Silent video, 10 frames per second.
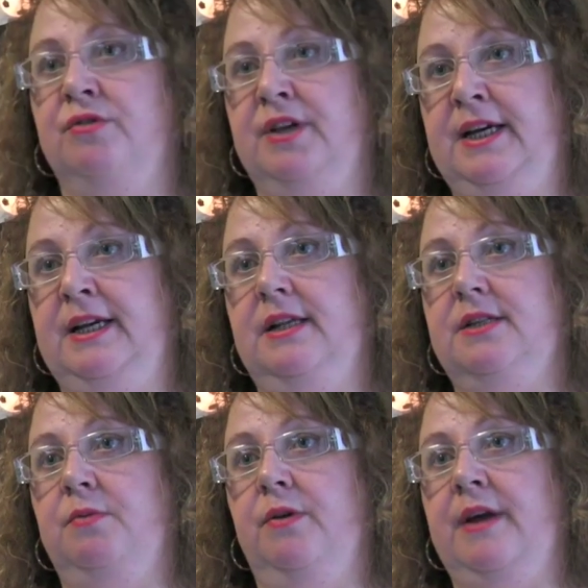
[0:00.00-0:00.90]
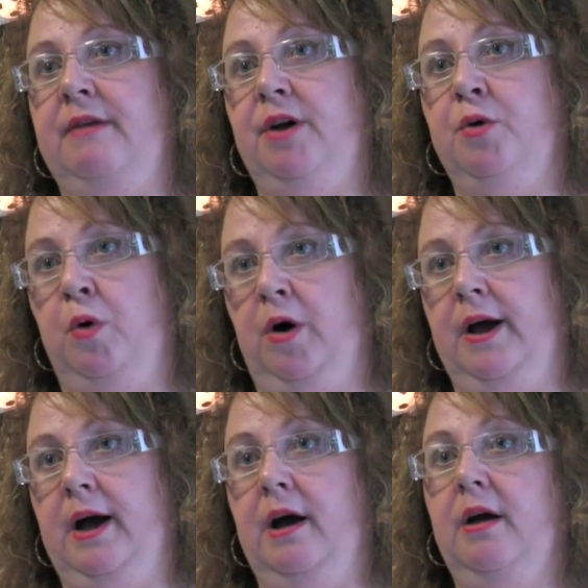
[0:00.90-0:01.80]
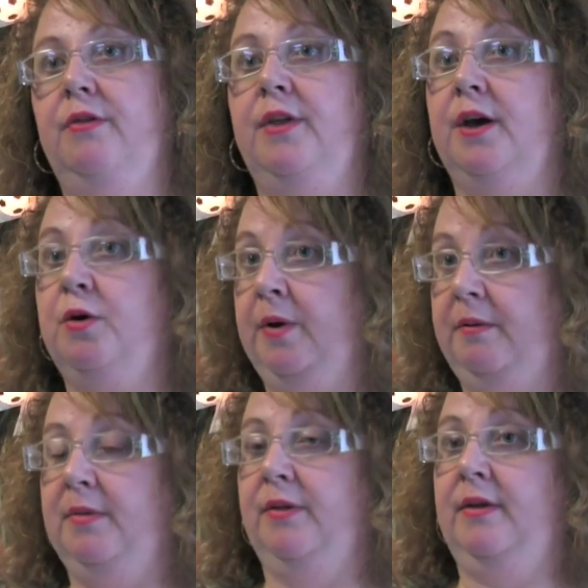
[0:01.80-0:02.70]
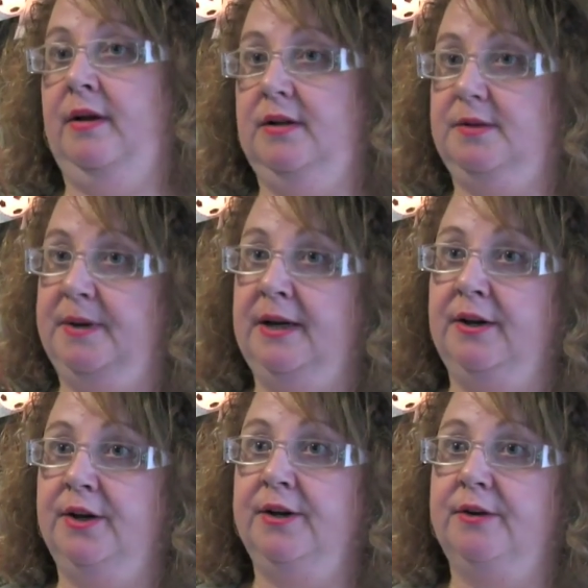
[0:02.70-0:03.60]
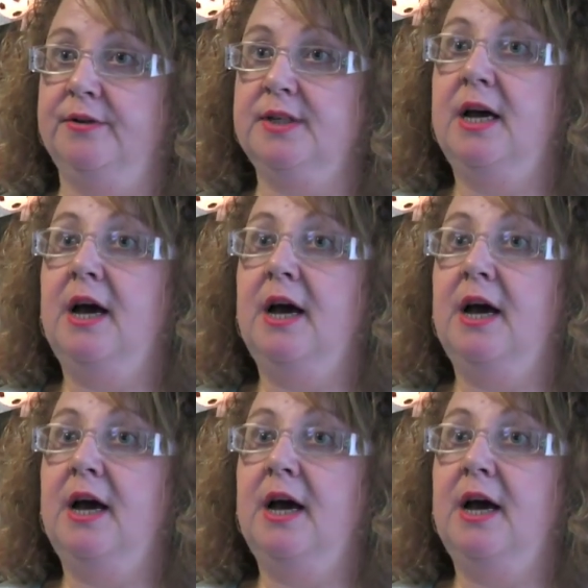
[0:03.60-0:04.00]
needs, what they require, the equipment that's being used